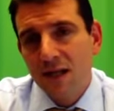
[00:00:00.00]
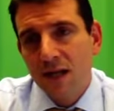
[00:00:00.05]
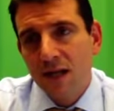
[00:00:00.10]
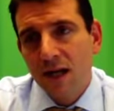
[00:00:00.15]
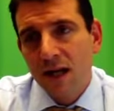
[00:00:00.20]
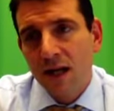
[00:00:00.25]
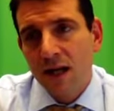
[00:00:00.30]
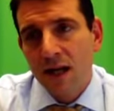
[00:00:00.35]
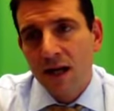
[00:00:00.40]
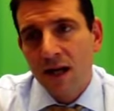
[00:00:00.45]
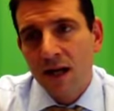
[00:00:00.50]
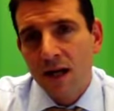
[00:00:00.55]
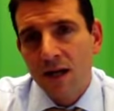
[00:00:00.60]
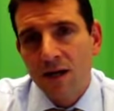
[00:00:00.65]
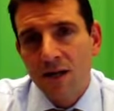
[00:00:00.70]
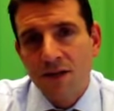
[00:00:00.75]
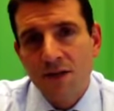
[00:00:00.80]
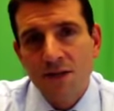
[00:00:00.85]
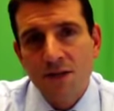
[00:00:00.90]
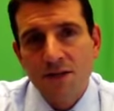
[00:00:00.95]

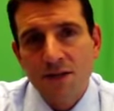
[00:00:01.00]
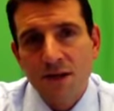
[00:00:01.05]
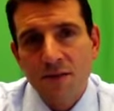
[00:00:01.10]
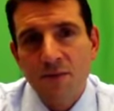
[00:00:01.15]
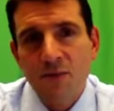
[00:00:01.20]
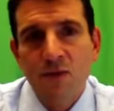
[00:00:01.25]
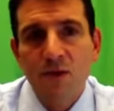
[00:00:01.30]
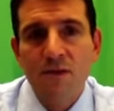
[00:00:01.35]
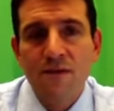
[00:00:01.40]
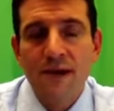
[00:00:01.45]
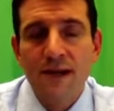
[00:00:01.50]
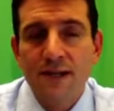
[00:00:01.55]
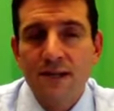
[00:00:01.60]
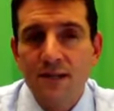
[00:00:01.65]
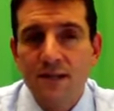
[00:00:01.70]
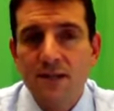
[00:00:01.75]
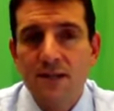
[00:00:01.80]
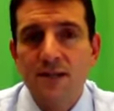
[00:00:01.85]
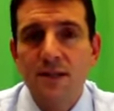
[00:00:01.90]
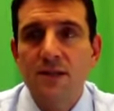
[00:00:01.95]
in December of
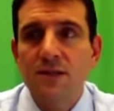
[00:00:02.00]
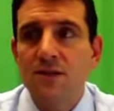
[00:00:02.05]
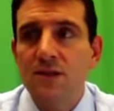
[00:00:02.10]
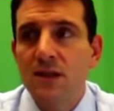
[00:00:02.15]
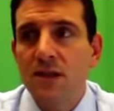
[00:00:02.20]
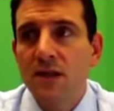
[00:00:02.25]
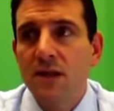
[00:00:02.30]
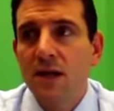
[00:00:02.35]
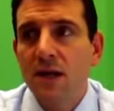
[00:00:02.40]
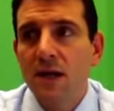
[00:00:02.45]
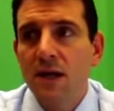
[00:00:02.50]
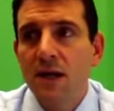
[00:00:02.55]
1860.